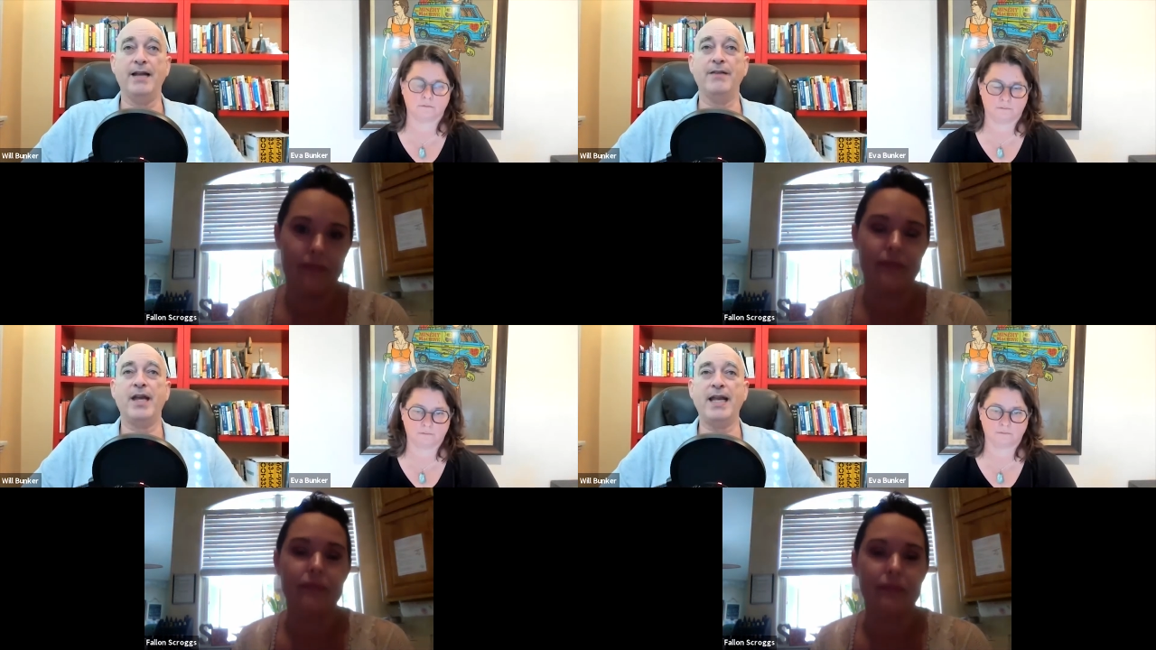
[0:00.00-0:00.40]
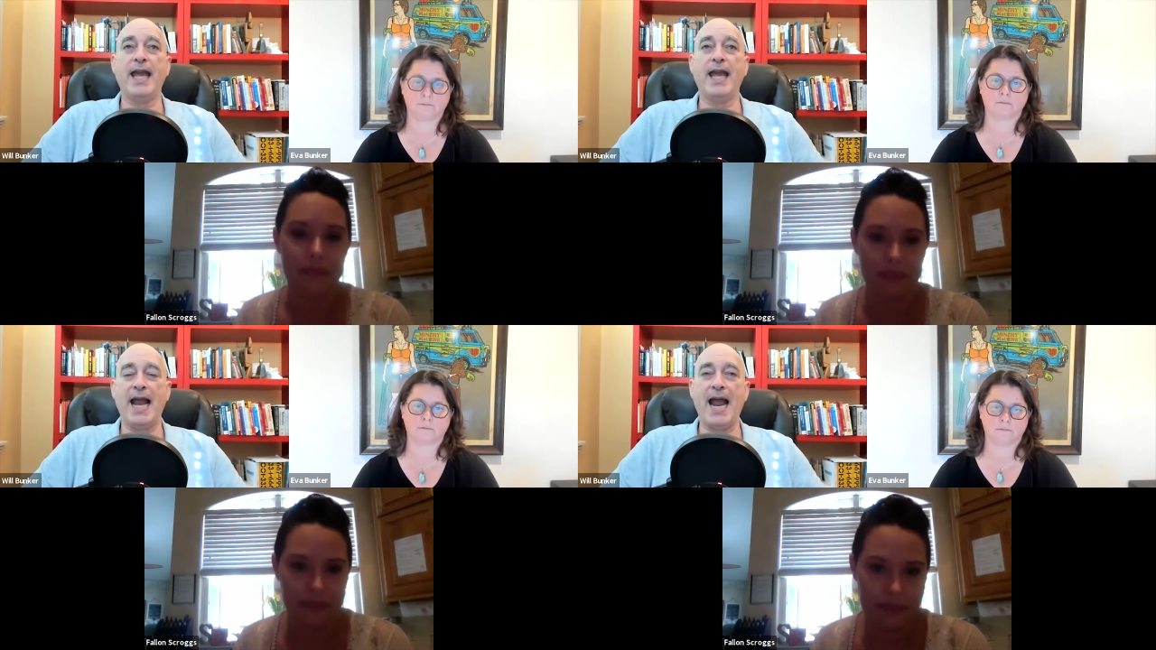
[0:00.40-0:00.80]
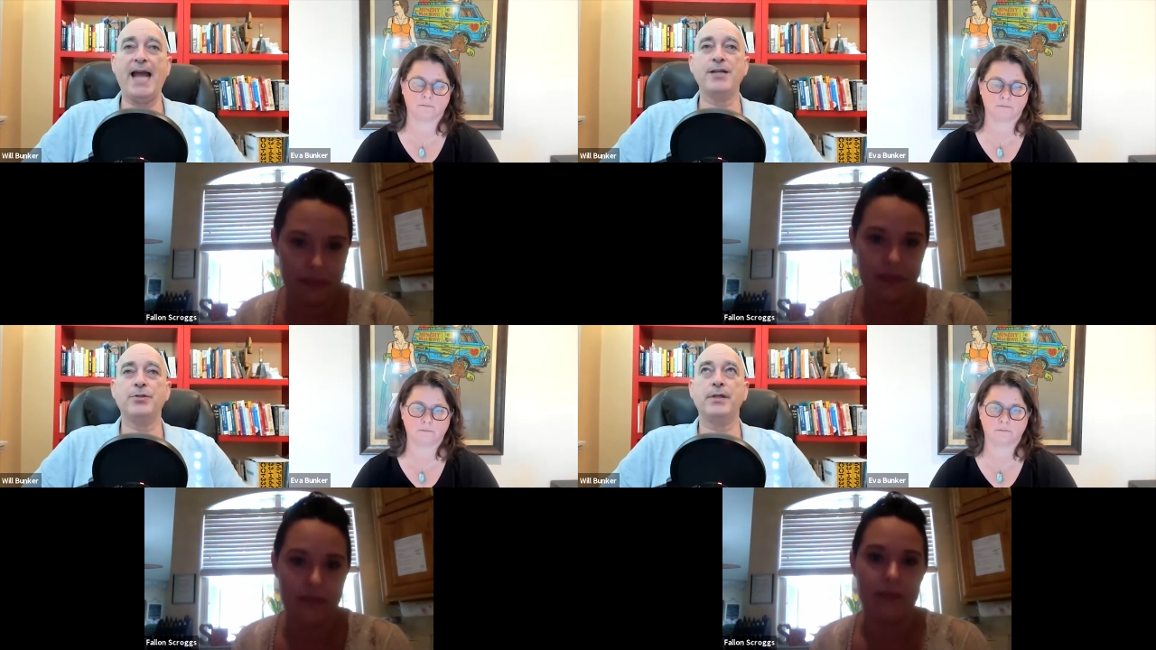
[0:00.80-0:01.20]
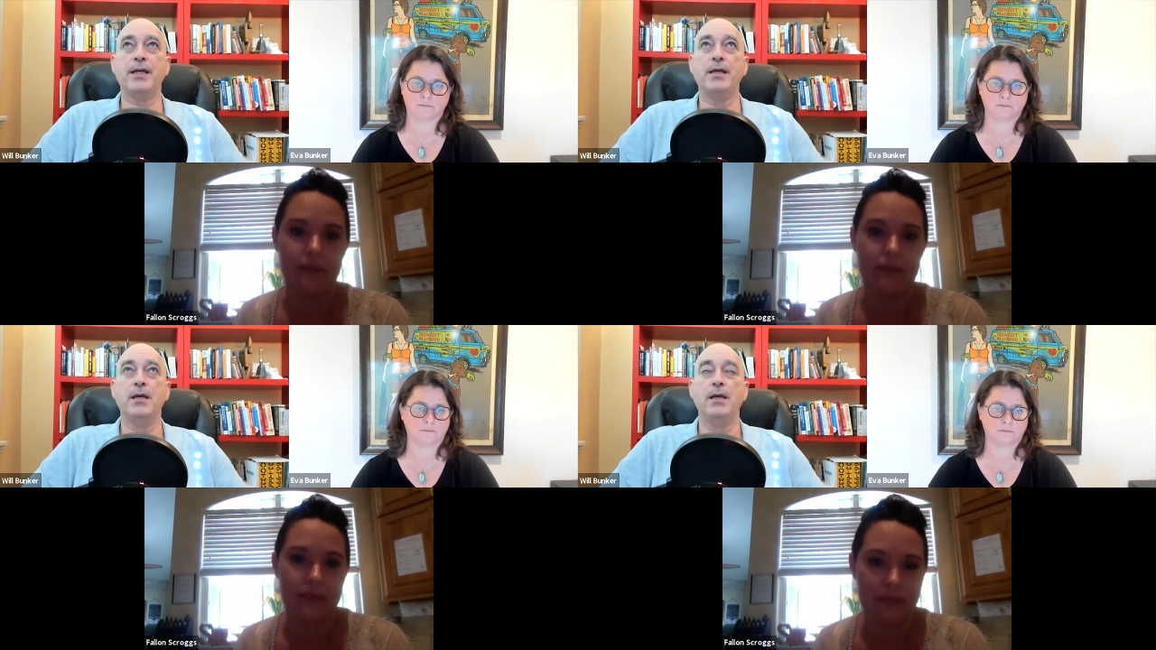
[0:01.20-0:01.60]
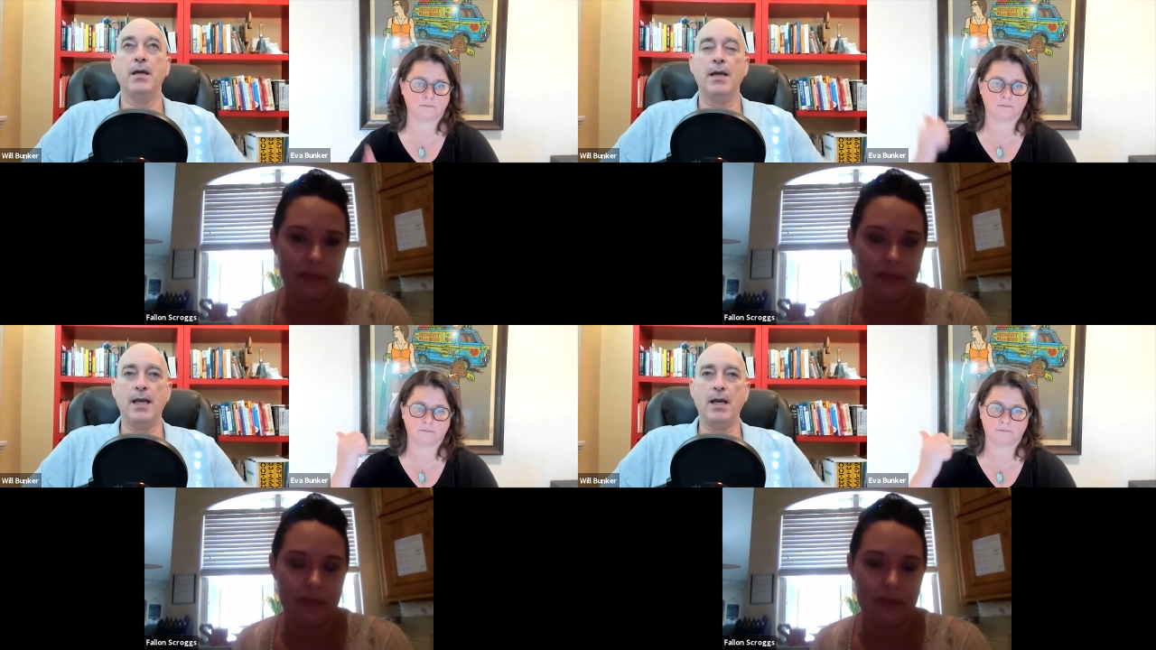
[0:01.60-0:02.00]
Speaker 1: If they can't actually
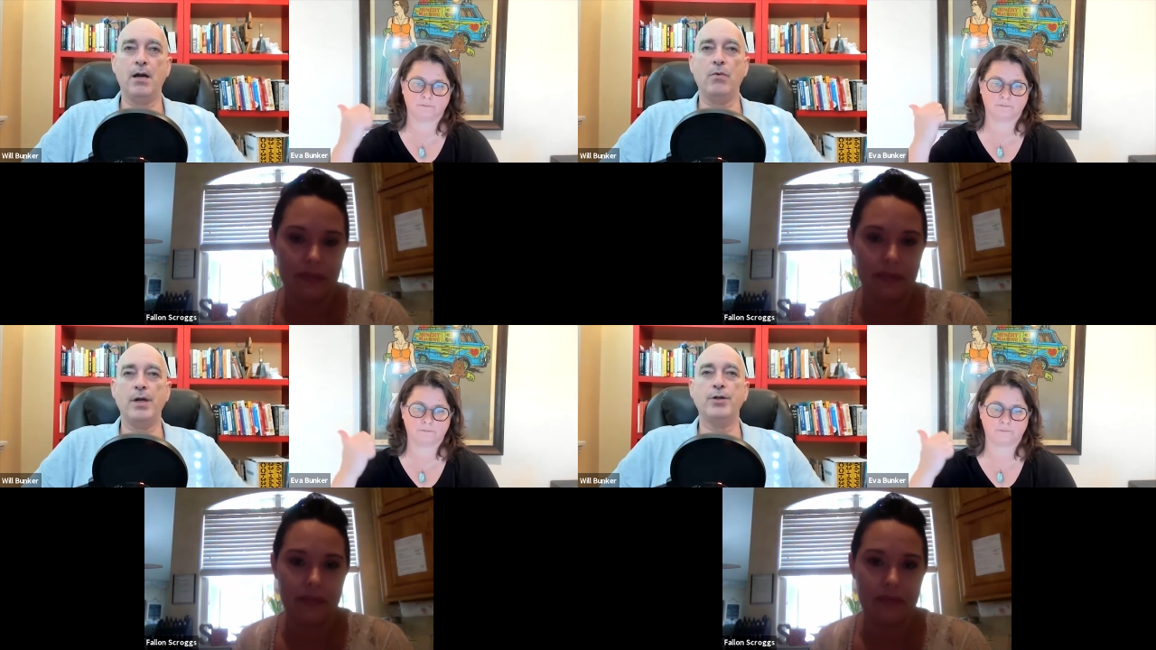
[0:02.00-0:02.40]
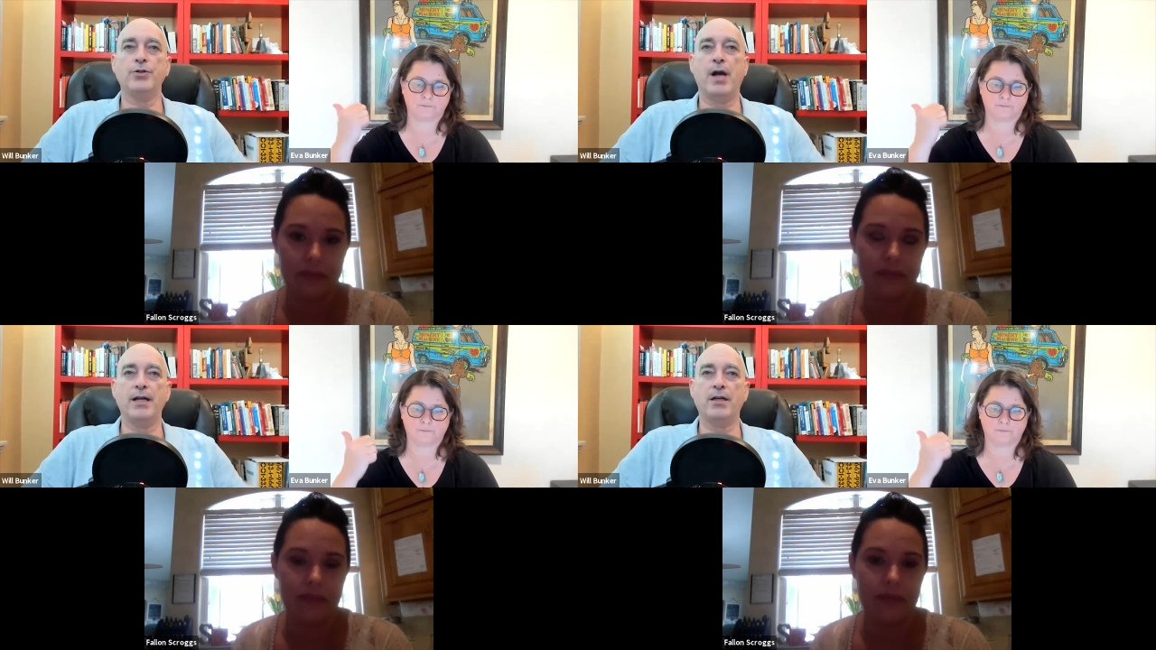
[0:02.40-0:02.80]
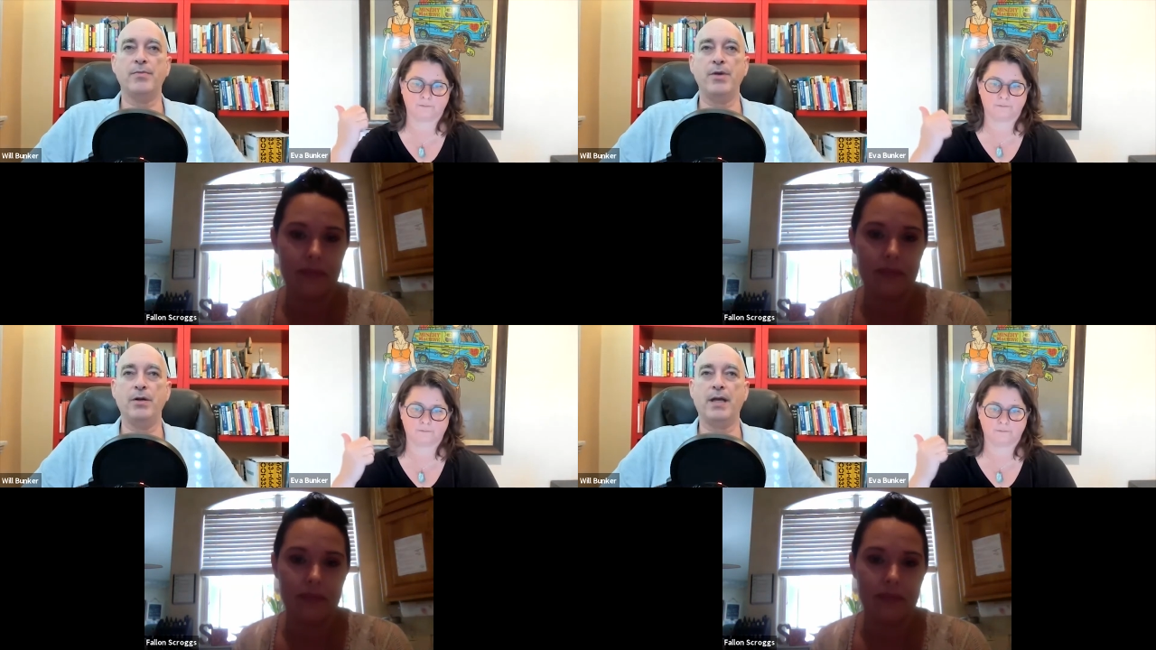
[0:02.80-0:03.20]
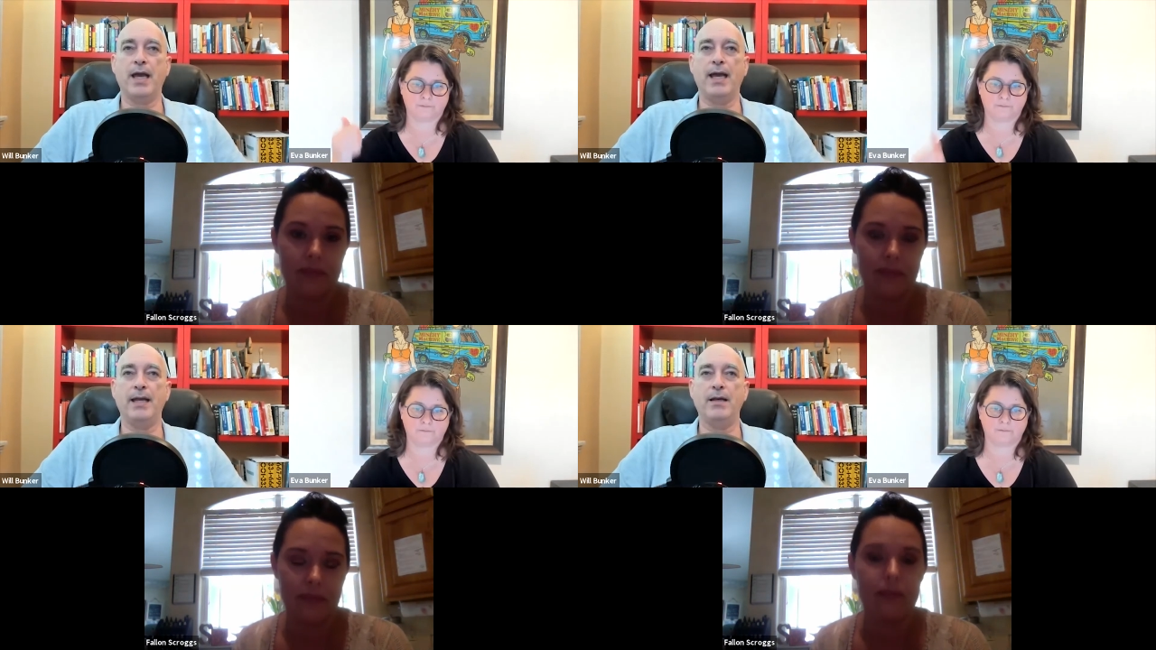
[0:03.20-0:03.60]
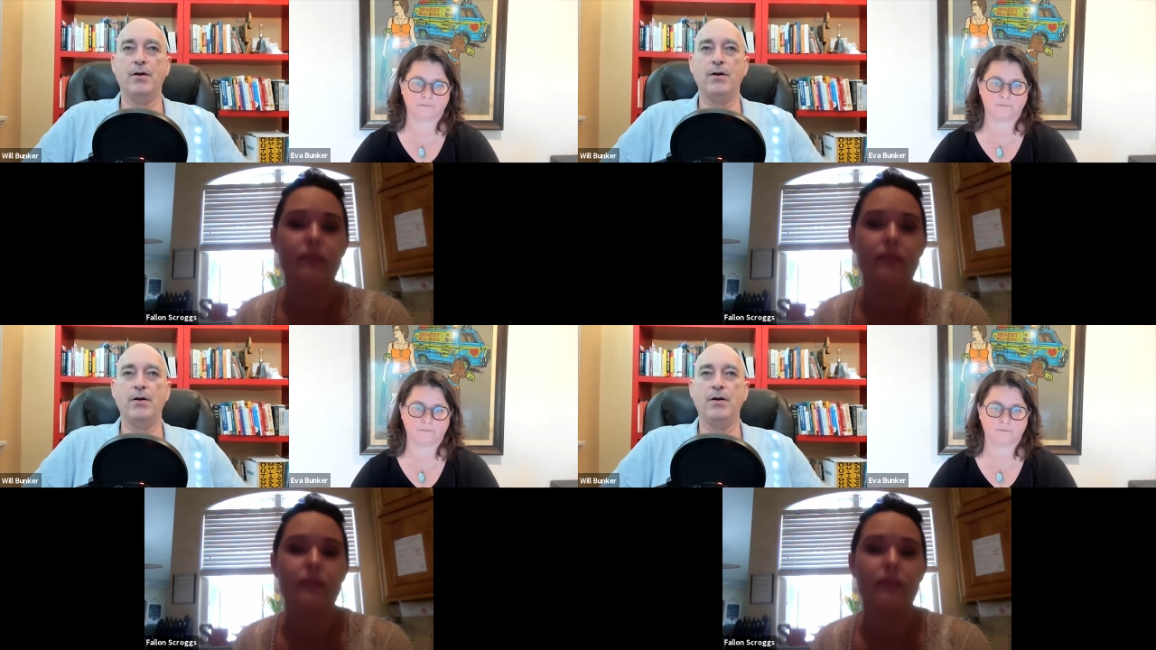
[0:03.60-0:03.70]
hear what you're trying to communicate